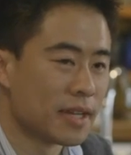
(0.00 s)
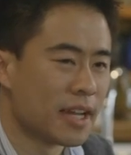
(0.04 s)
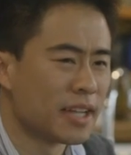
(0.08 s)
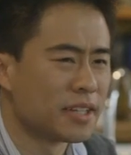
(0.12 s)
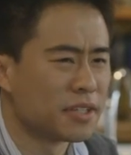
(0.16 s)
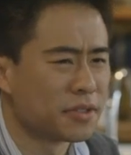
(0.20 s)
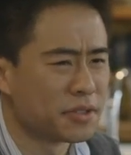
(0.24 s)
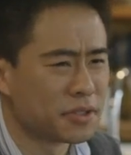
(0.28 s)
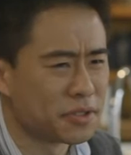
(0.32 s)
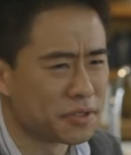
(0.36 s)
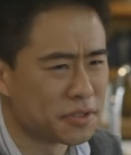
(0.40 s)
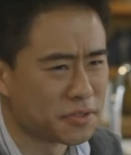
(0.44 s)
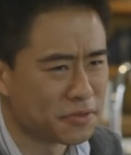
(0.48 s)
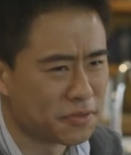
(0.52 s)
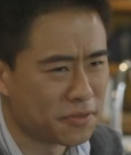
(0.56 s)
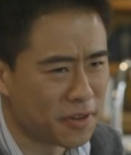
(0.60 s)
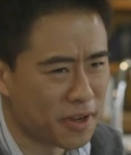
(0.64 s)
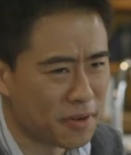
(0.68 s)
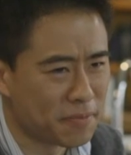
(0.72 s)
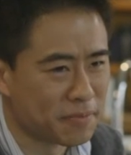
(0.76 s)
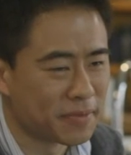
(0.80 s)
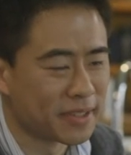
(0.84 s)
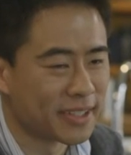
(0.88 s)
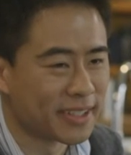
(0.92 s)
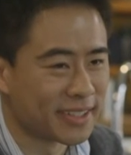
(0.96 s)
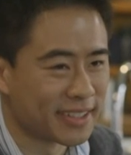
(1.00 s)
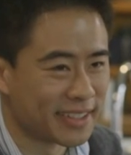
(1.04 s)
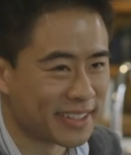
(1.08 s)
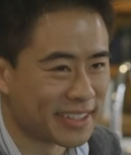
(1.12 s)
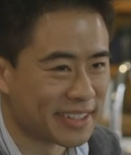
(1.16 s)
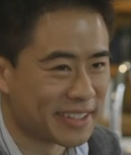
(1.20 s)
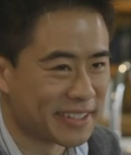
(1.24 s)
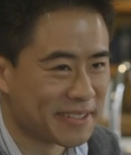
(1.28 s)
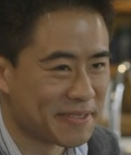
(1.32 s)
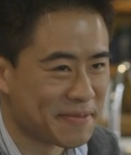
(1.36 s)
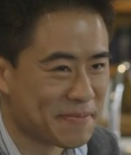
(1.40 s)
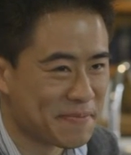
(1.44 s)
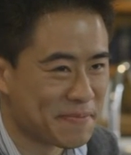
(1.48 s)
Antonio's from
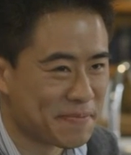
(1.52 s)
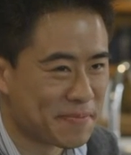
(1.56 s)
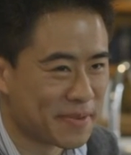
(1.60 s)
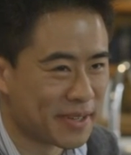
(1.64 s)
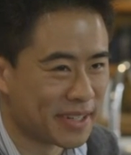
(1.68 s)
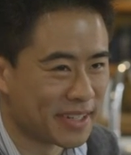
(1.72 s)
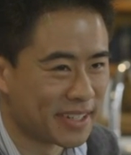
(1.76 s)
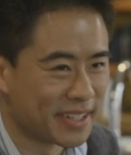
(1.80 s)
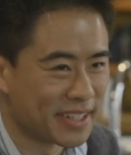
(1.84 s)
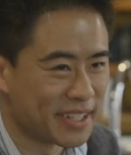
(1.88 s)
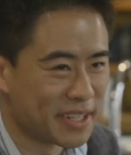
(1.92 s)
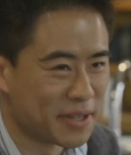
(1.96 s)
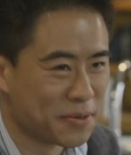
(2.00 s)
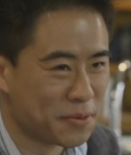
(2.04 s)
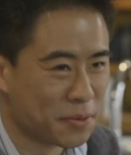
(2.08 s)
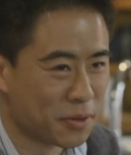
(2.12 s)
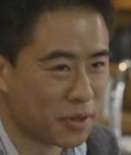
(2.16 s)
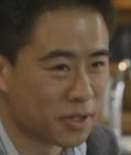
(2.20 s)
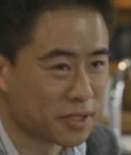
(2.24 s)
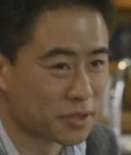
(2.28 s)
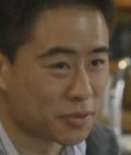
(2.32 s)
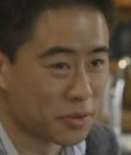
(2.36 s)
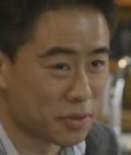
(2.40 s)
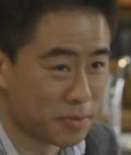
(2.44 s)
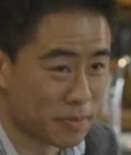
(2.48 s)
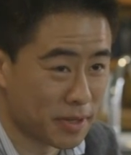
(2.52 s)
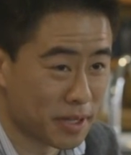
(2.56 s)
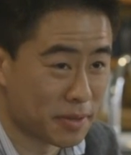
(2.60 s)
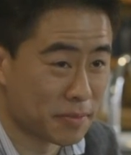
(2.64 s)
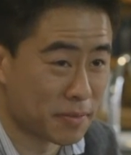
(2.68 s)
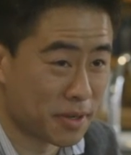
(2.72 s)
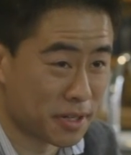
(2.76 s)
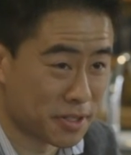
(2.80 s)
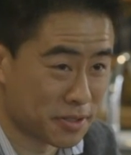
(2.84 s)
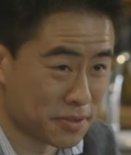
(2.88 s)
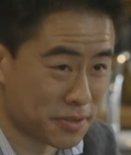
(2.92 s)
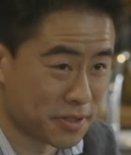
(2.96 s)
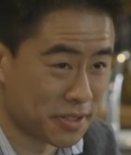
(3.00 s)
Italy, but he works with me in
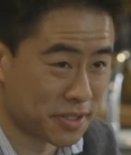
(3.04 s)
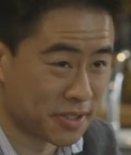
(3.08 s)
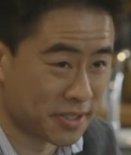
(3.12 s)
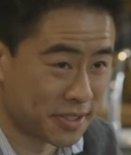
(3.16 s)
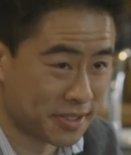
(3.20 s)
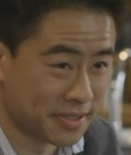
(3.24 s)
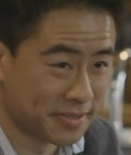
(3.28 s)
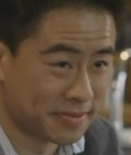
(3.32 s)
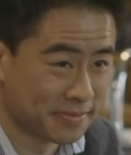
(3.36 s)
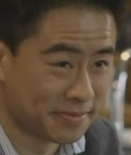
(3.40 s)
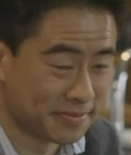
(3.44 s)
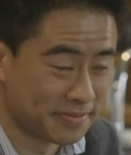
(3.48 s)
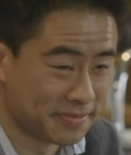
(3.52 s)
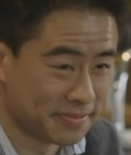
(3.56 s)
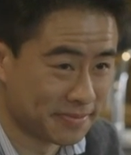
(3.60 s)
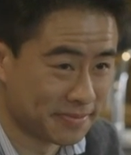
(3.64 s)
Montreal.